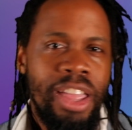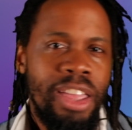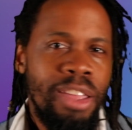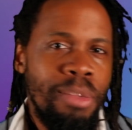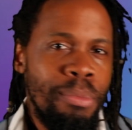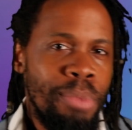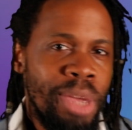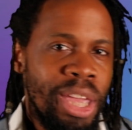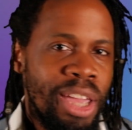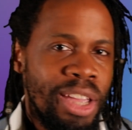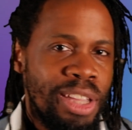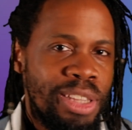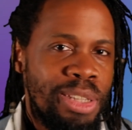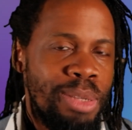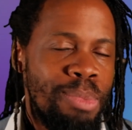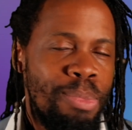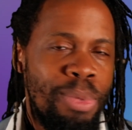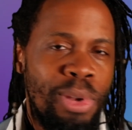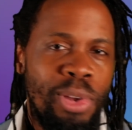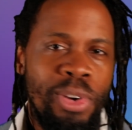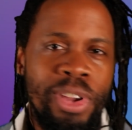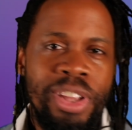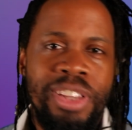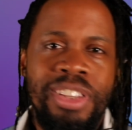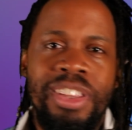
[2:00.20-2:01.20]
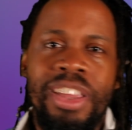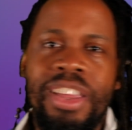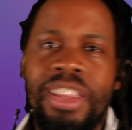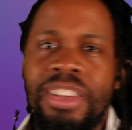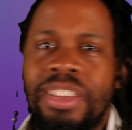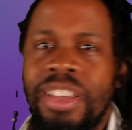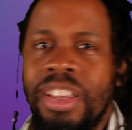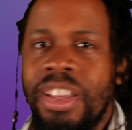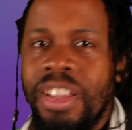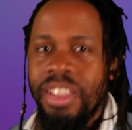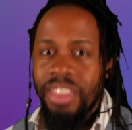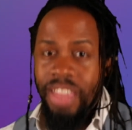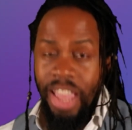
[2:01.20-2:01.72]
can be exploited,
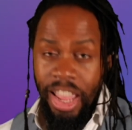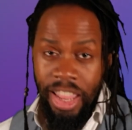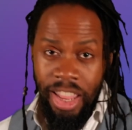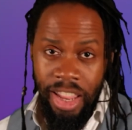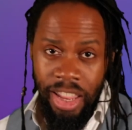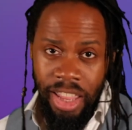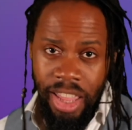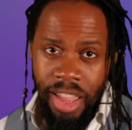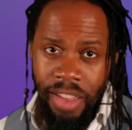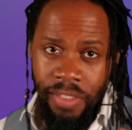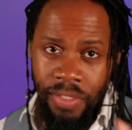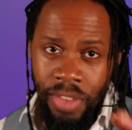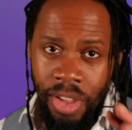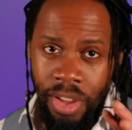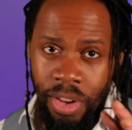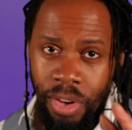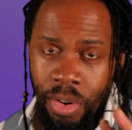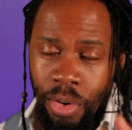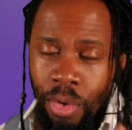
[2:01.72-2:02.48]
that can give